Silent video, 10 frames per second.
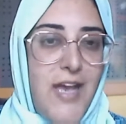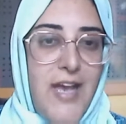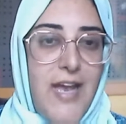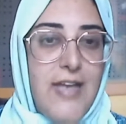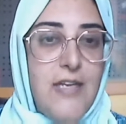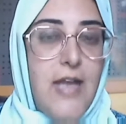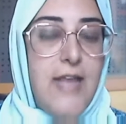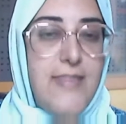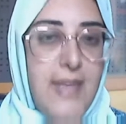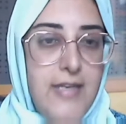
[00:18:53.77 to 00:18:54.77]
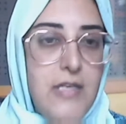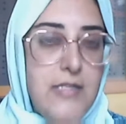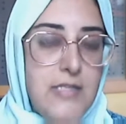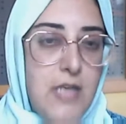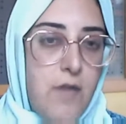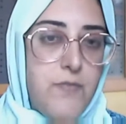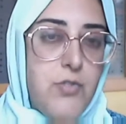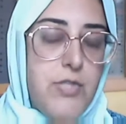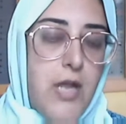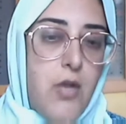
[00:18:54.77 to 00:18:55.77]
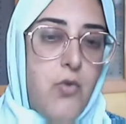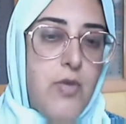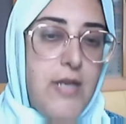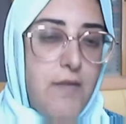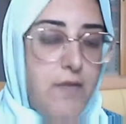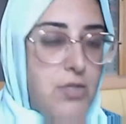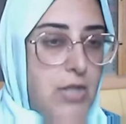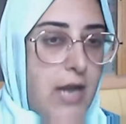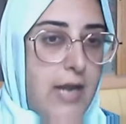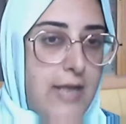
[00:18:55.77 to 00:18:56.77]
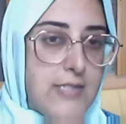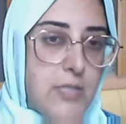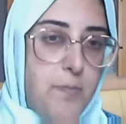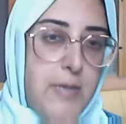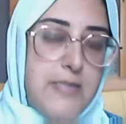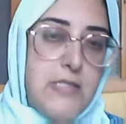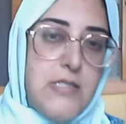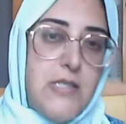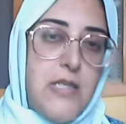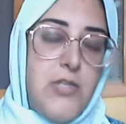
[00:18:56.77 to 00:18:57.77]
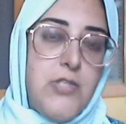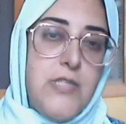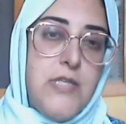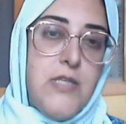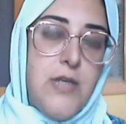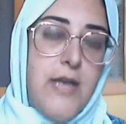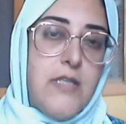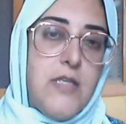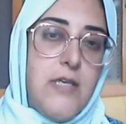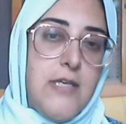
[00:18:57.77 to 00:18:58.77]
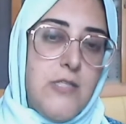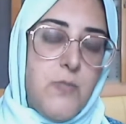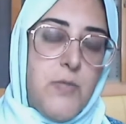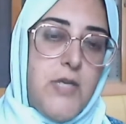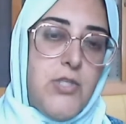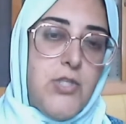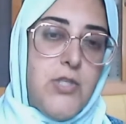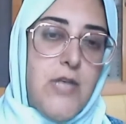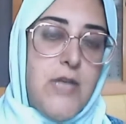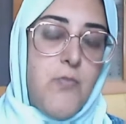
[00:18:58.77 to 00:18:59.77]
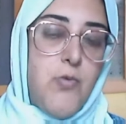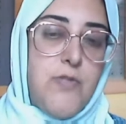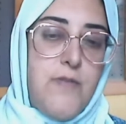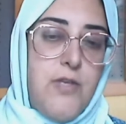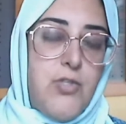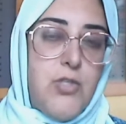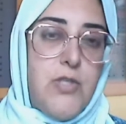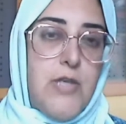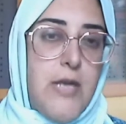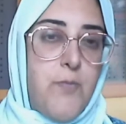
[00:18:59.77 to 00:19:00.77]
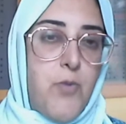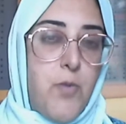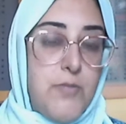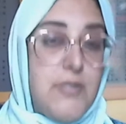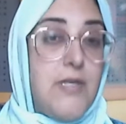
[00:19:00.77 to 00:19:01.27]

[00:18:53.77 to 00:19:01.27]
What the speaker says: And that is enough to tell you that every child has capacity. They just need the right inspiration, the right motivation, the right prompts, the